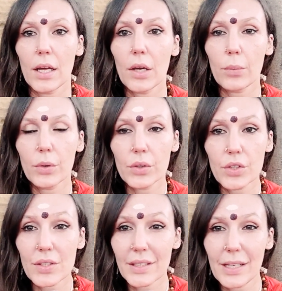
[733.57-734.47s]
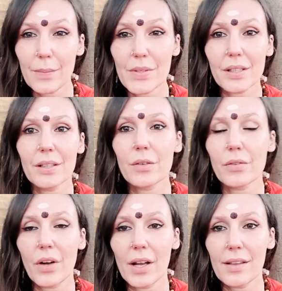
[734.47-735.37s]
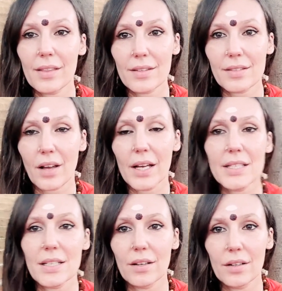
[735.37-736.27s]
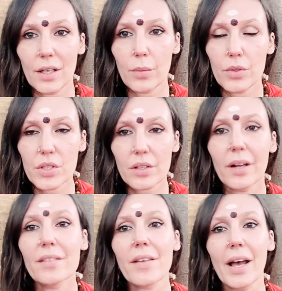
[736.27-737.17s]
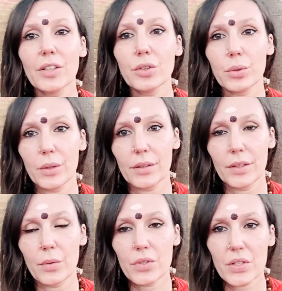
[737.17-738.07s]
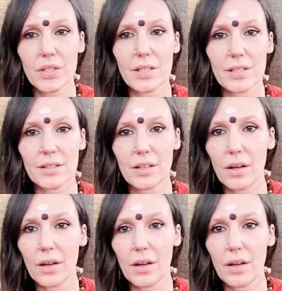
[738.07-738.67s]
it would just keep solidifying this idea. It would just kind of add to it. It was just this